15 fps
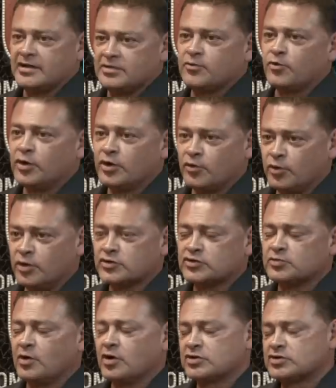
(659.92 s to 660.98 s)
real
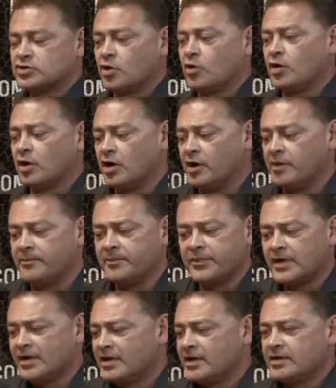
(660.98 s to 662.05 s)
small. So
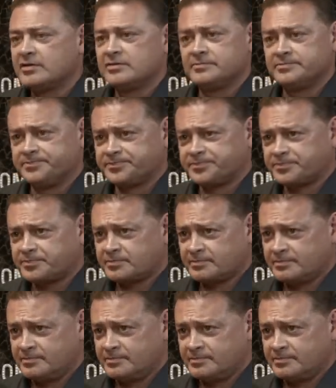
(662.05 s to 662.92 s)
and that punch, like